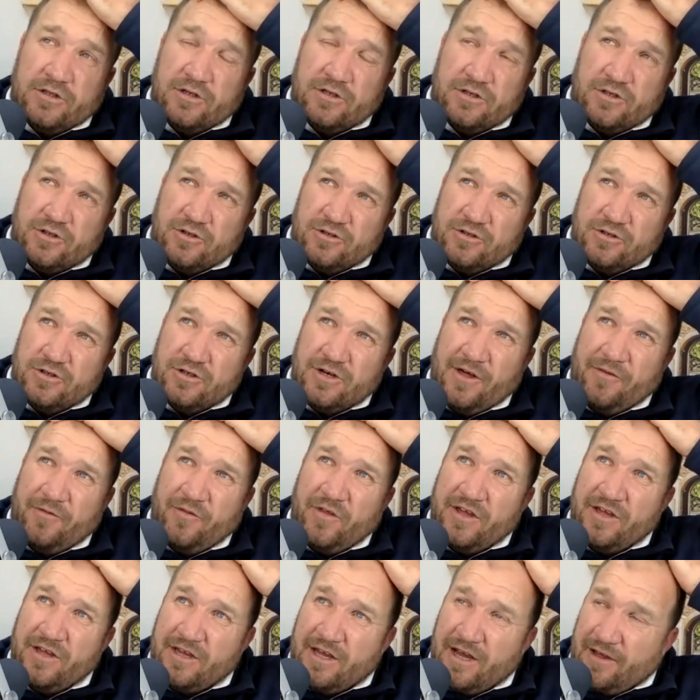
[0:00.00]
dude i
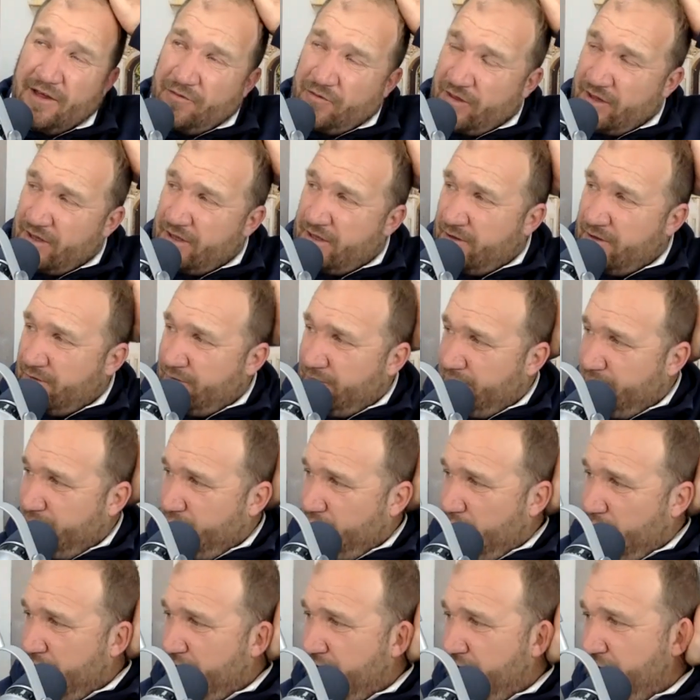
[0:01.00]
think i think
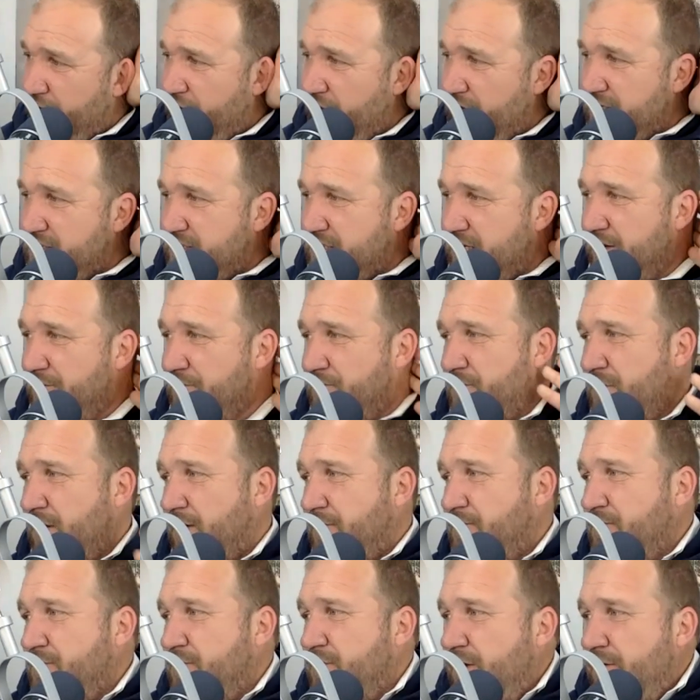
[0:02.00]
one of the things that i'm
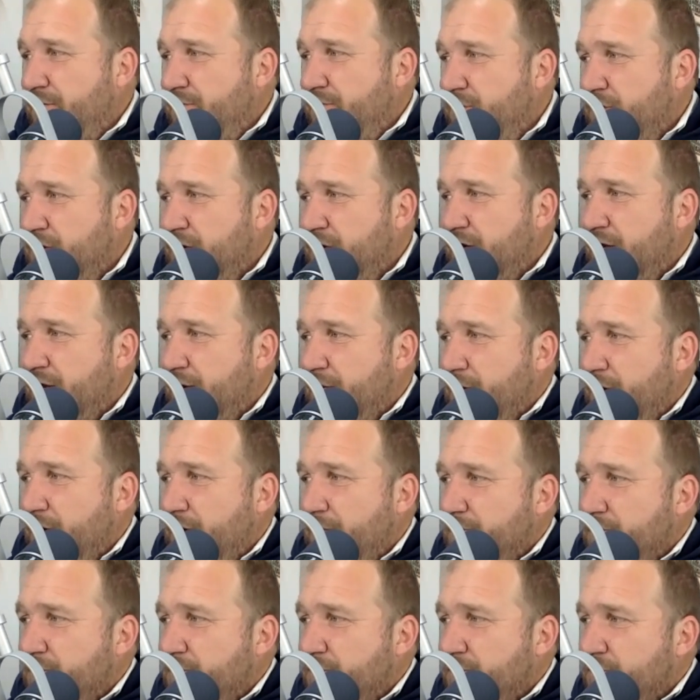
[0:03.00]
i'm i'm uh,
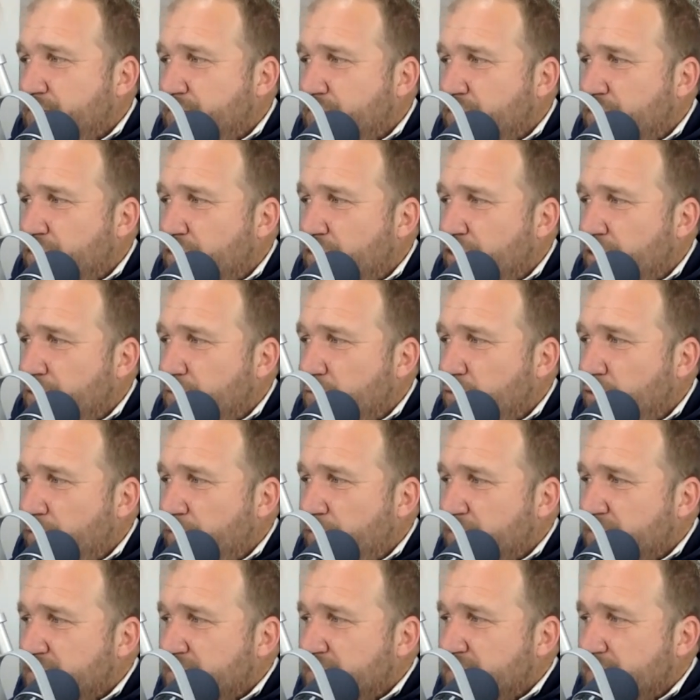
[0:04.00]
i'm learning more and
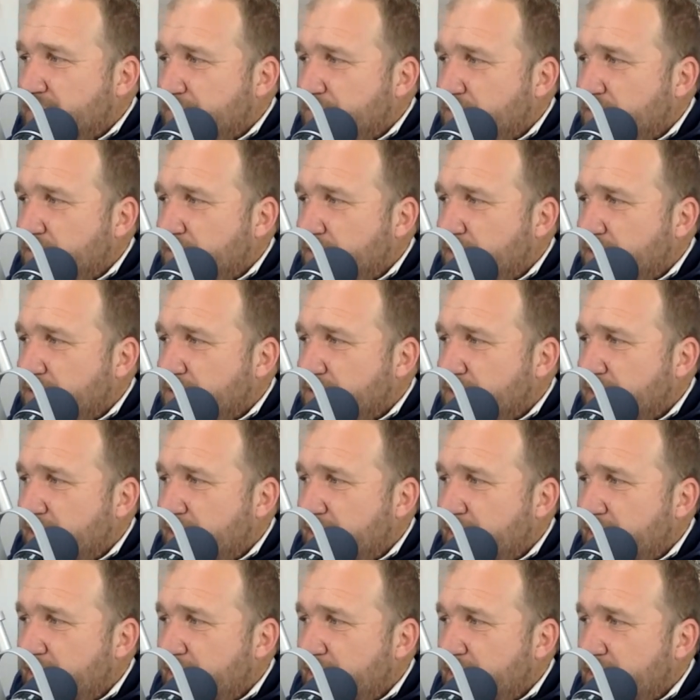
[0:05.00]
this is something that
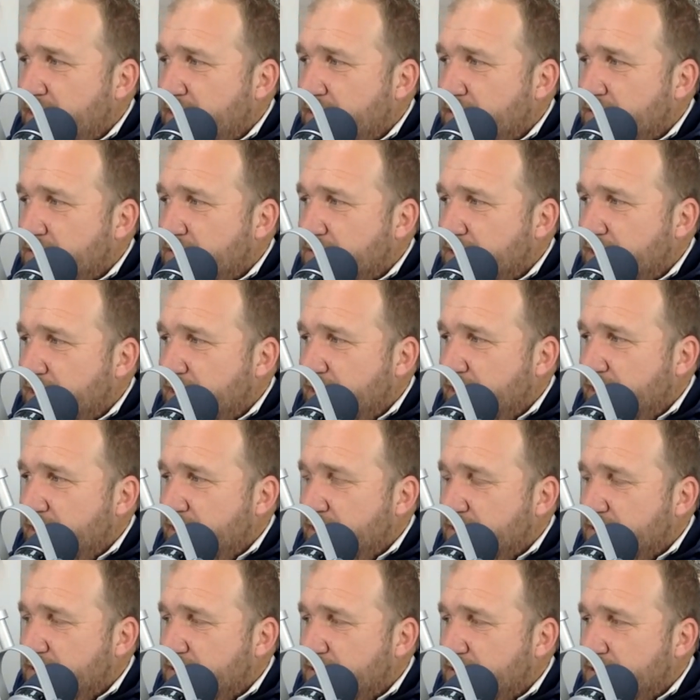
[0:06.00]
Di, diane
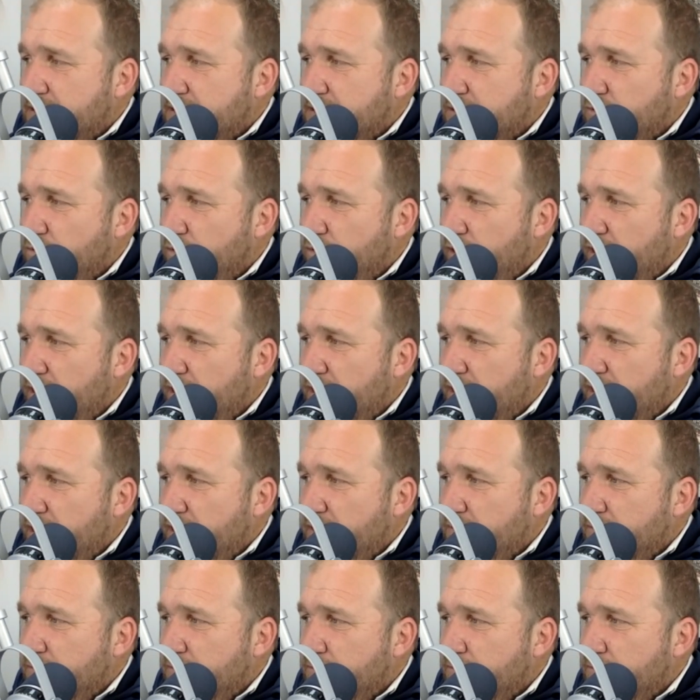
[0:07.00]
is is really